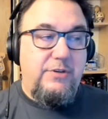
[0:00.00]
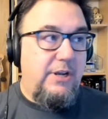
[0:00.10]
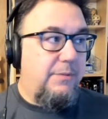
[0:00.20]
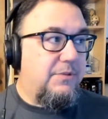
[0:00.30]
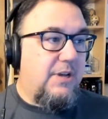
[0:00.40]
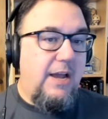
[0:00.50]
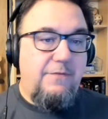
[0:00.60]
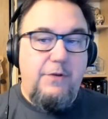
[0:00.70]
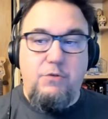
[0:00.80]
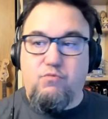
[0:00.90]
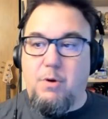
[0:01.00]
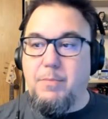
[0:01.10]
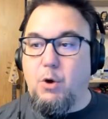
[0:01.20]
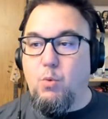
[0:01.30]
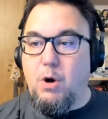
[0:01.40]

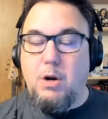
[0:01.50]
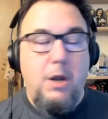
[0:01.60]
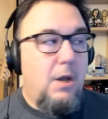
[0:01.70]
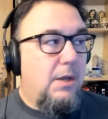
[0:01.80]
Teams-remote work.